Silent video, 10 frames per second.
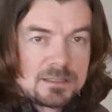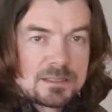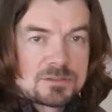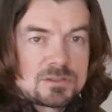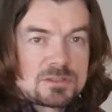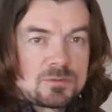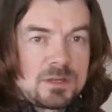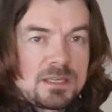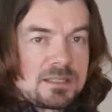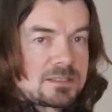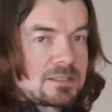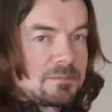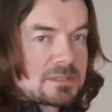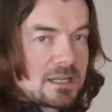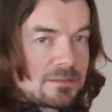That's just the way it is
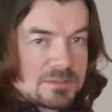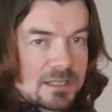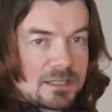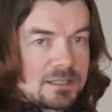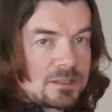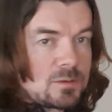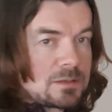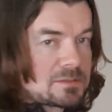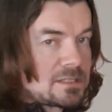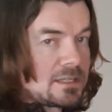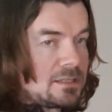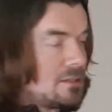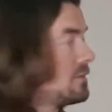sometimes. I can't go outside